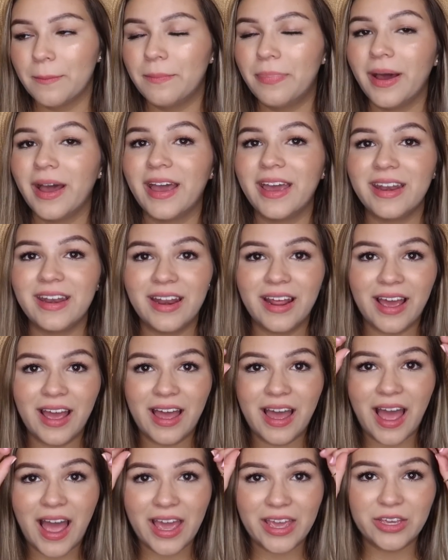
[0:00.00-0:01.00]
but
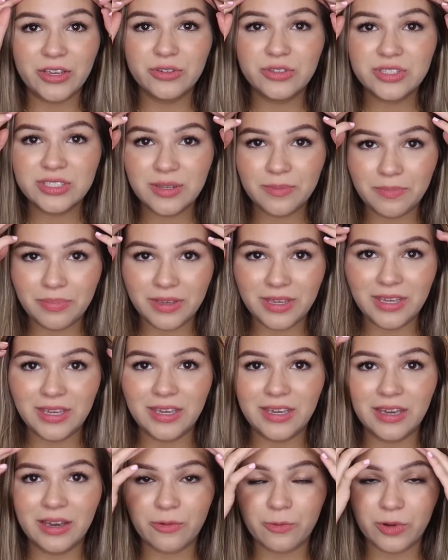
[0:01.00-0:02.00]
I used to be